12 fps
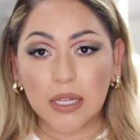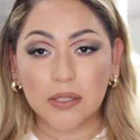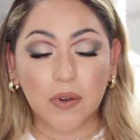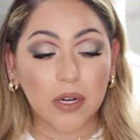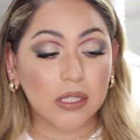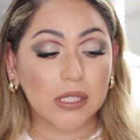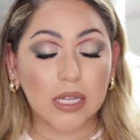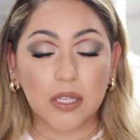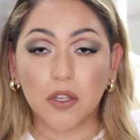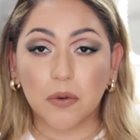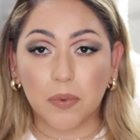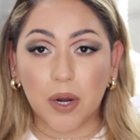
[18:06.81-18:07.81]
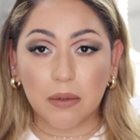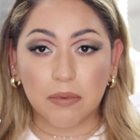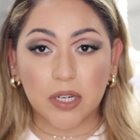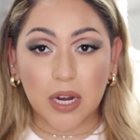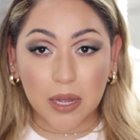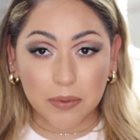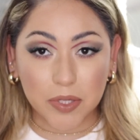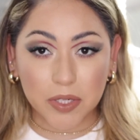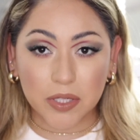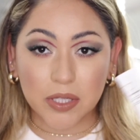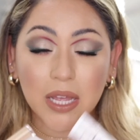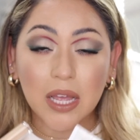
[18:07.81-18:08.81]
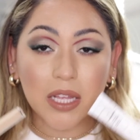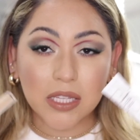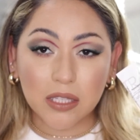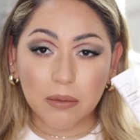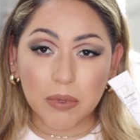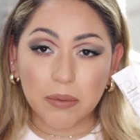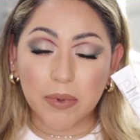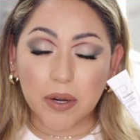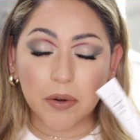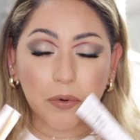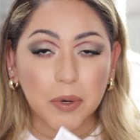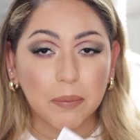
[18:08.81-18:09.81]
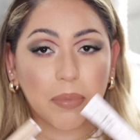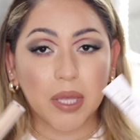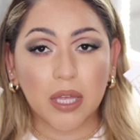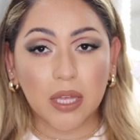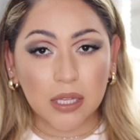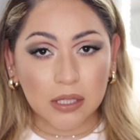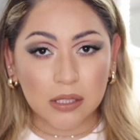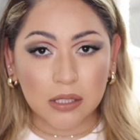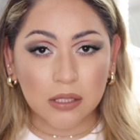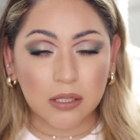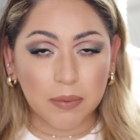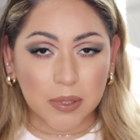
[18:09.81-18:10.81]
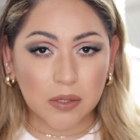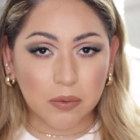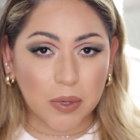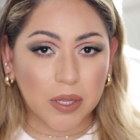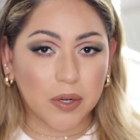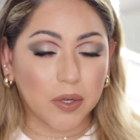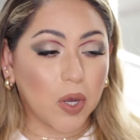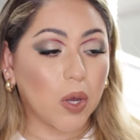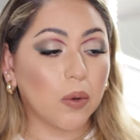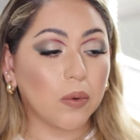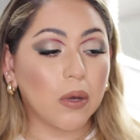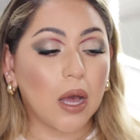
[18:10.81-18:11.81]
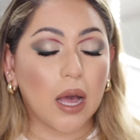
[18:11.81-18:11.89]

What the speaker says: As far as like your primer options, something very grippy is the best way to go.